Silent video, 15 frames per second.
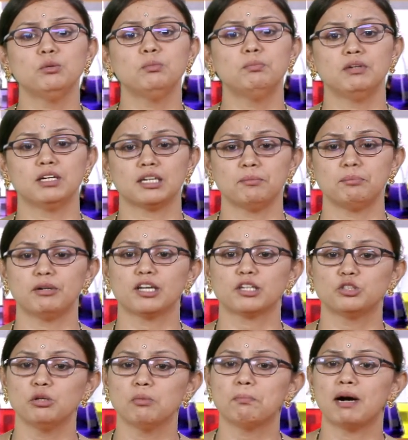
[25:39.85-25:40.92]

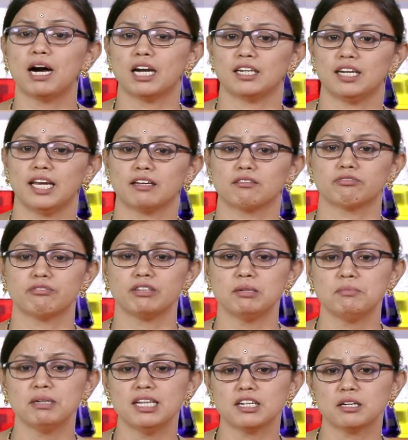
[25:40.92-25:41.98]
reproductive part like female
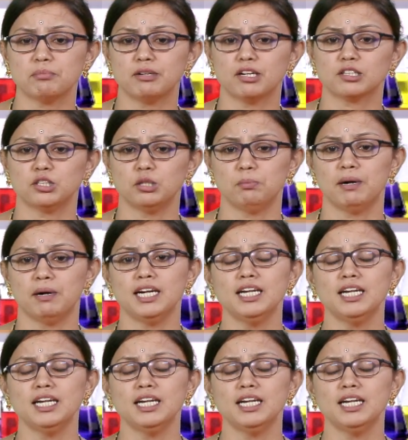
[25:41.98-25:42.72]
reproductive part